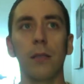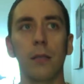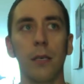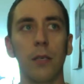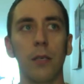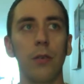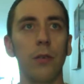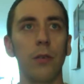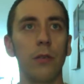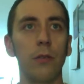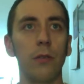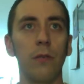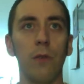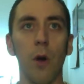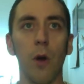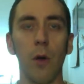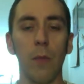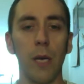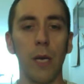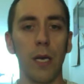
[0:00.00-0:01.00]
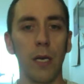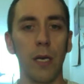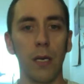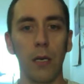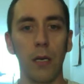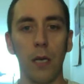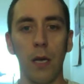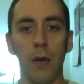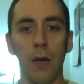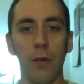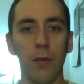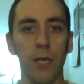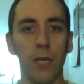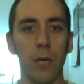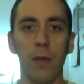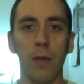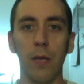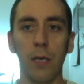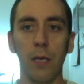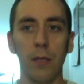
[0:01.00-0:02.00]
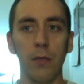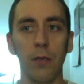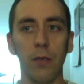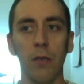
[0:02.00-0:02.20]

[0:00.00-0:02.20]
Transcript: Like, you can do farming and other type of things.